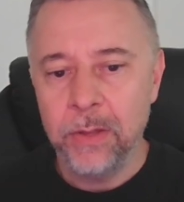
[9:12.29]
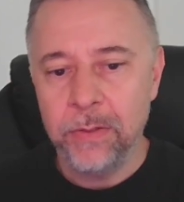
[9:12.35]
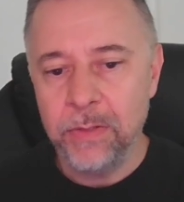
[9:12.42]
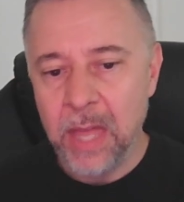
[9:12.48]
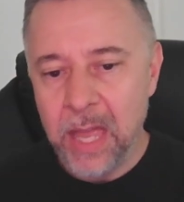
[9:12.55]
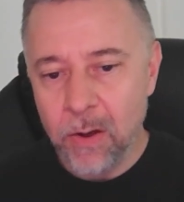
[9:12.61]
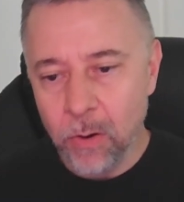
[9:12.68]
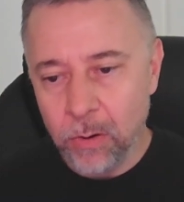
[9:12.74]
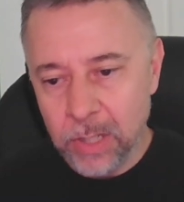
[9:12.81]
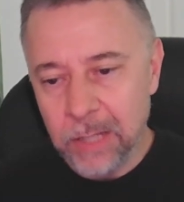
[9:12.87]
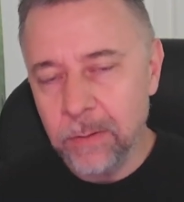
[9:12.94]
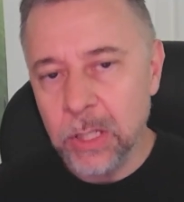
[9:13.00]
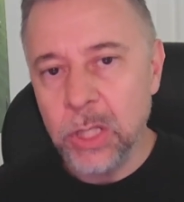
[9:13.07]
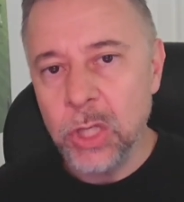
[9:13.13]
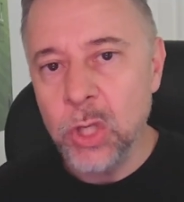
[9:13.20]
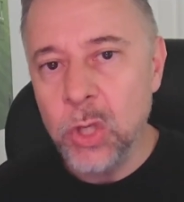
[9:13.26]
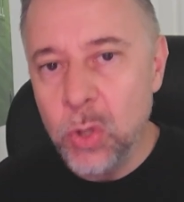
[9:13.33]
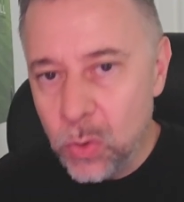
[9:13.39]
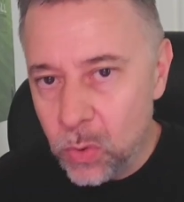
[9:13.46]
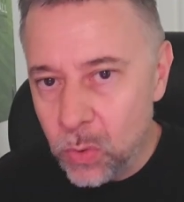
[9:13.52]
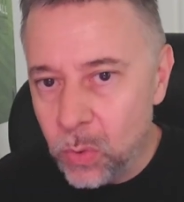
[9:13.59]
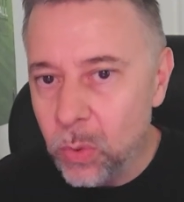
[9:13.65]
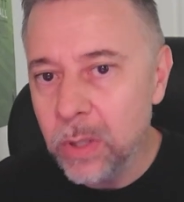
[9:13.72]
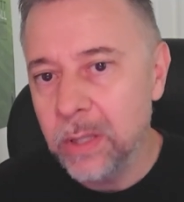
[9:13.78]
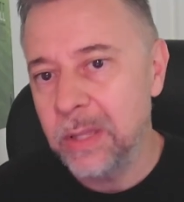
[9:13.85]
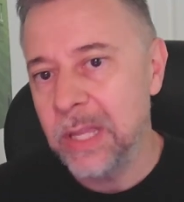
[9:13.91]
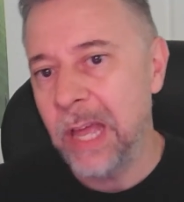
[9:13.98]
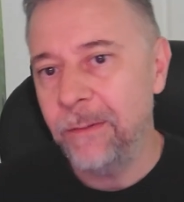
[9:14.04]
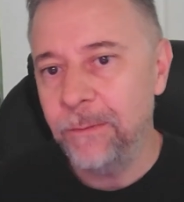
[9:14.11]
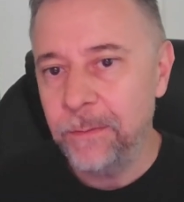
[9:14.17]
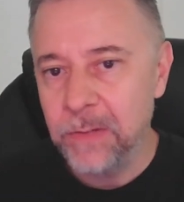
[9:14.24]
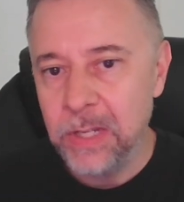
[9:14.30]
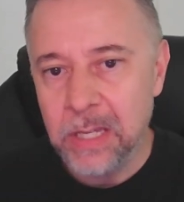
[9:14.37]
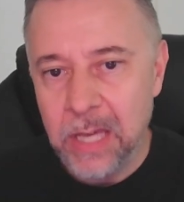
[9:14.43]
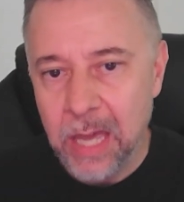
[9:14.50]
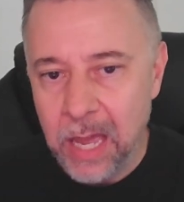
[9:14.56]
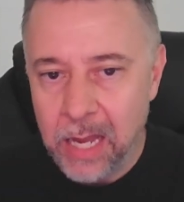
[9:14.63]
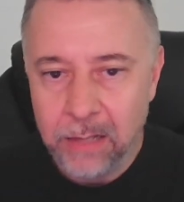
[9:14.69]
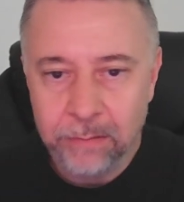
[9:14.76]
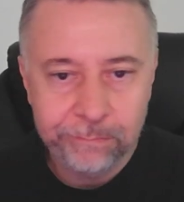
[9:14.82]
they are giving you that 50K.